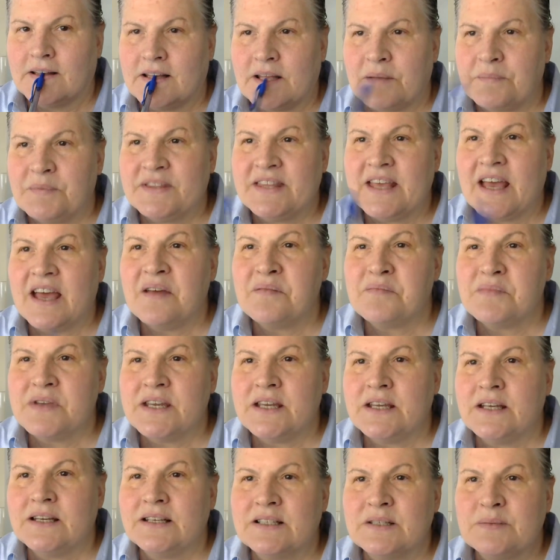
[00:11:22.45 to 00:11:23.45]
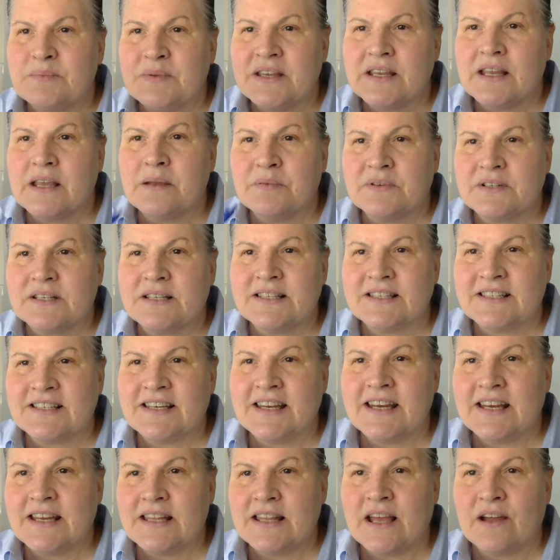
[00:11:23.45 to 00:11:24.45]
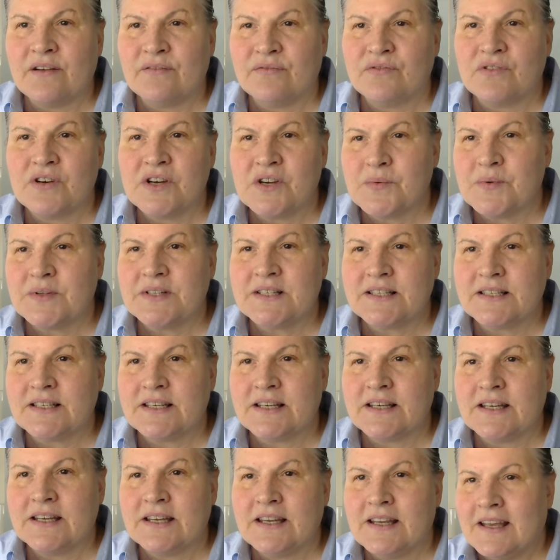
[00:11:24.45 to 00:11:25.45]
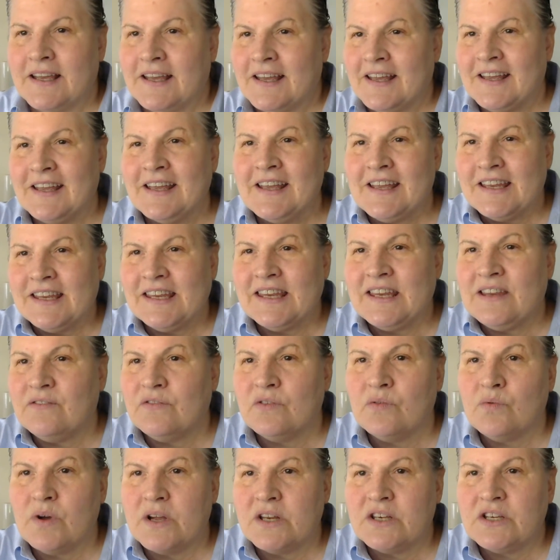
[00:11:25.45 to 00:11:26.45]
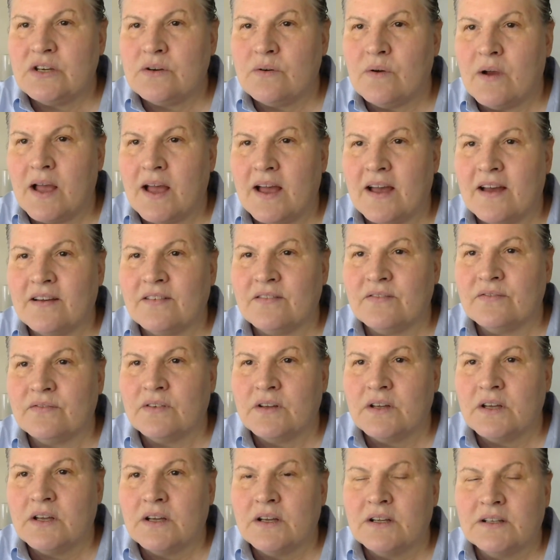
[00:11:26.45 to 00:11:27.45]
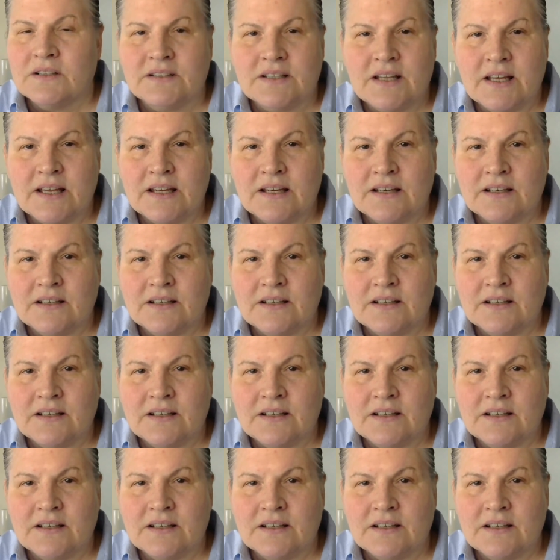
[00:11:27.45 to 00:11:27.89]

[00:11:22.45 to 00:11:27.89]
But that means being able to stay in that frequency even when you have like